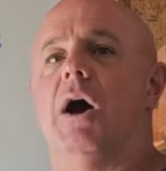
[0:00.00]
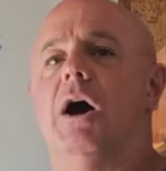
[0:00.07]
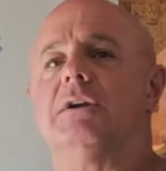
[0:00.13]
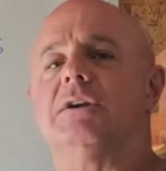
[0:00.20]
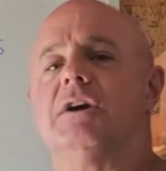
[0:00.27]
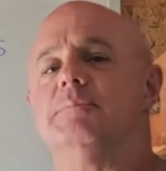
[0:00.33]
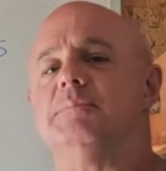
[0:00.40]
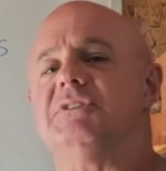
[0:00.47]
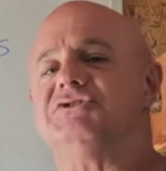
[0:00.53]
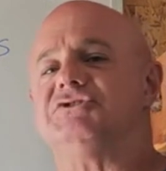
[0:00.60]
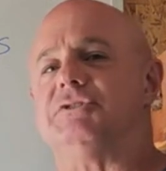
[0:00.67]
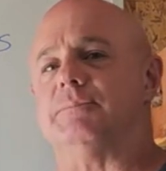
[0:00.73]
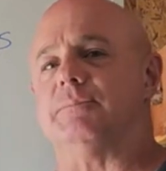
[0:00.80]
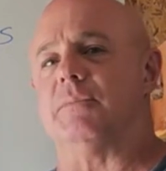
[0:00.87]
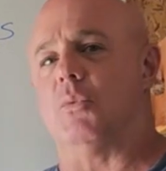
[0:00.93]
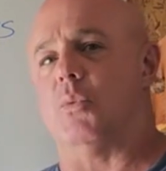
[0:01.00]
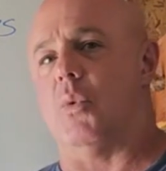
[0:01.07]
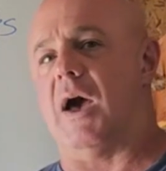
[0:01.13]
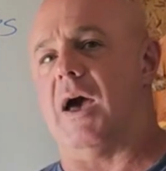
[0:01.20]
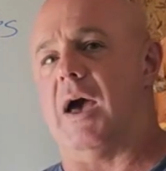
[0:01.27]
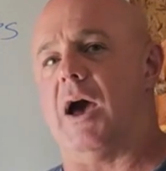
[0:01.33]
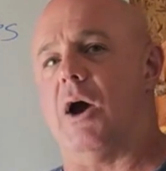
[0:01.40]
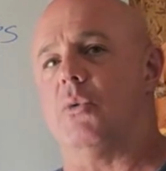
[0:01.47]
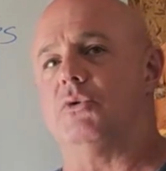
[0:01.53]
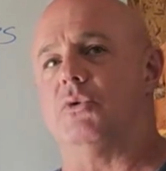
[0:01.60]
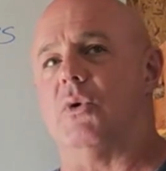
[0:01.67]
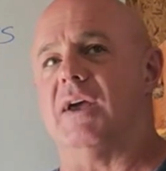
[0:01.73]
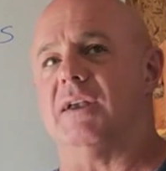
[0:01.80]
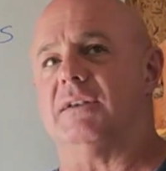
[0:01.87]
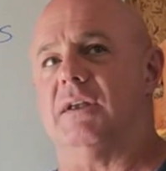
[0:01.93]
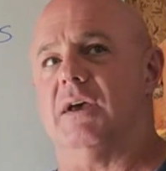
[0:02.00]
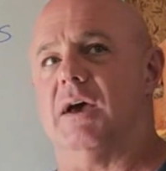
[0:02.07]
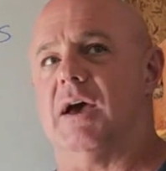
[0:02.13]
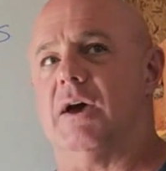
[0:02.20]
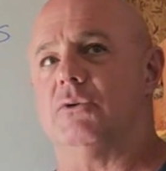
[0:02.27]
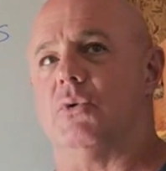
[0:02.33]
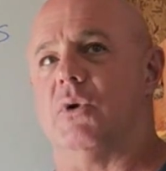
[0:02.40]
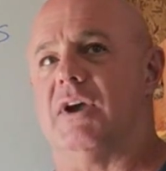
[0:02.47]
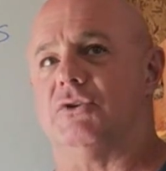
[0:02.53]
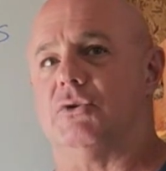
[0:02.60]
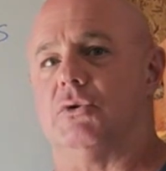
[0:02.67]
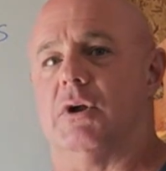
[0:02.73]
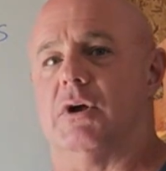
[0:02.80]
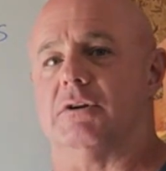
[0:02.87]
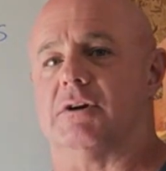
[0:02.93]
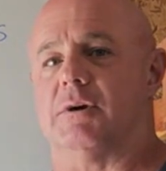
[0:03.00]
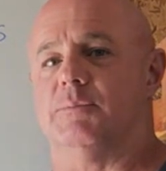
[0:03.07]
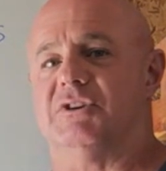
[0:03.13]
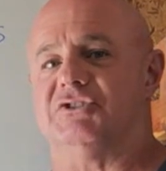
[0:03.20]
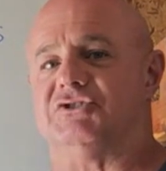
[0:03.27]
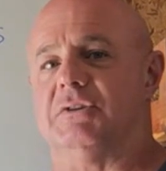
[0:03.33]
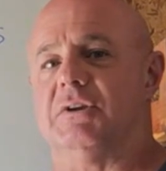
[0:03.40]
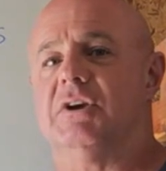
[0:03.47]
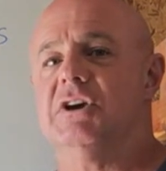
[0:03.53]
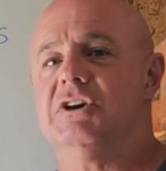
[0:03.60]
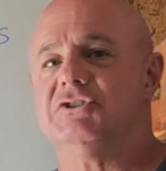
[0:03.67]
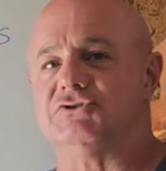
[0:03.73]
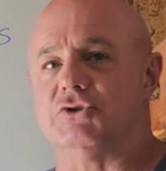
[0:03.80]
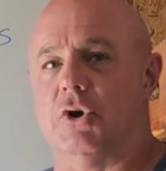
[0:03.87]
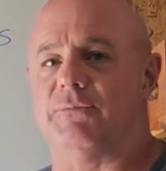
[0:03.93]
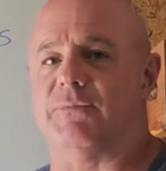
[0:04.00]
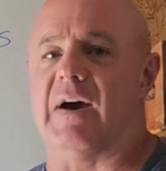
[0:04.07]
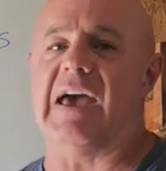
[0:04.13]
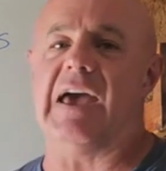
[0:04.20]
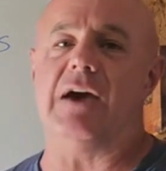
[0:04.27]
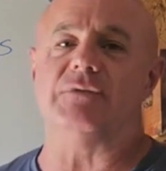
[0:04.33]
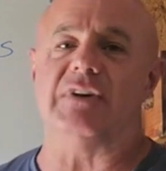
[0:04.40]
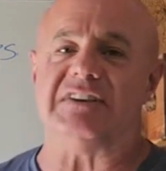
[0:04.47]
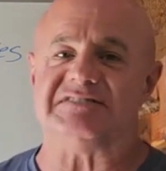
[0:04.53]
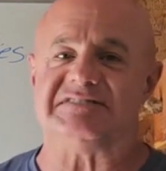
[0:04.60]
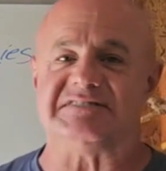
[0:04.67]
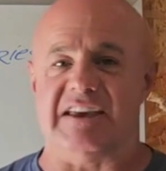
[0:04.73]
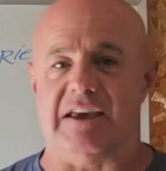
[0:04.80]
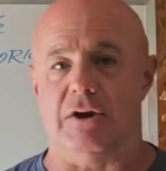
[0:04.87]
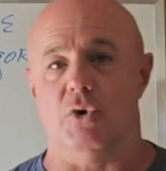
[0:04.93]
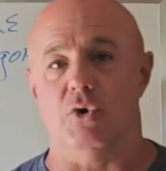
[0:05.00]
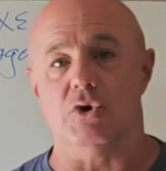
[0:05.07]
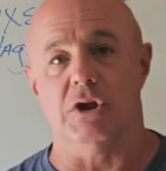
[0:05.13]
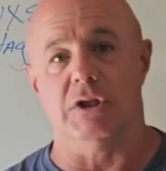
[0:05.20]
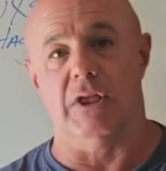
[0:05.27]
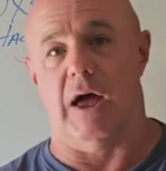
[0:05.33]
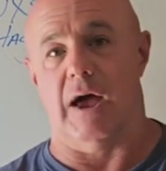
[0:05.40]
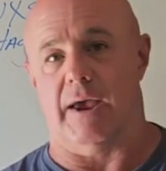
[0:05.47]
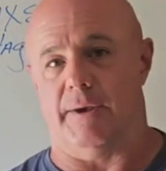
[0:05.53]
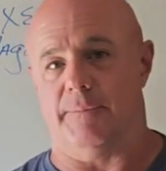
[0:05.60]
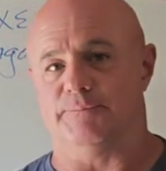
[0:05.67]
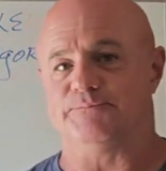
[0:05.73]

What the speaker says: on commission, how do I do it on commission? So if I have a single client